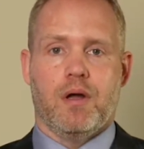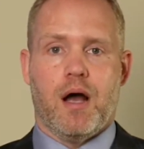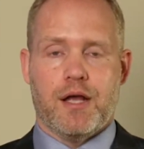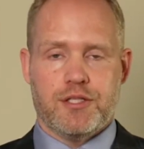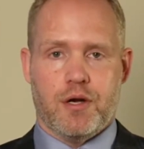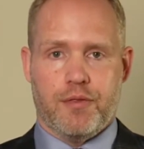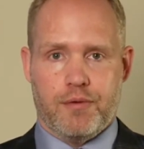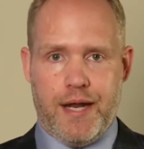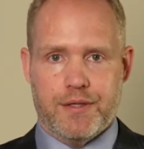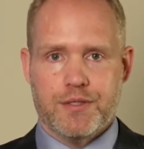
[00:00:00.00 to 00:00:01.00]

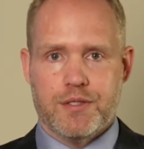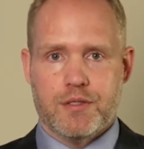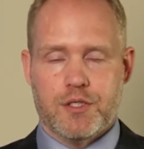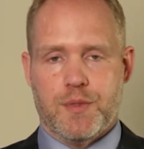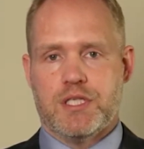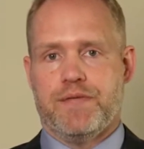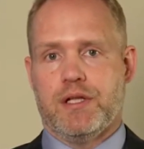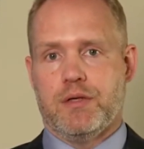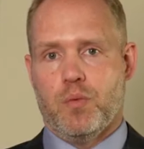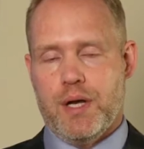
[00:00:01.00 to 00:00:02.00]
osteoarthritis,
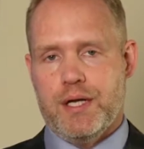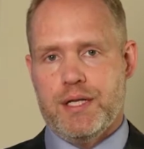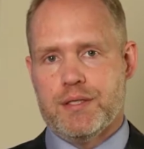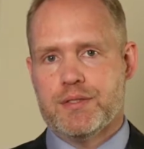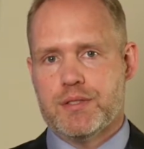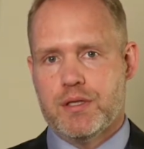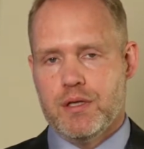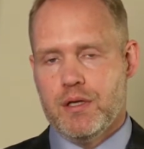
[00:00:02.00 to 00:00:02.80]
specifically what it is,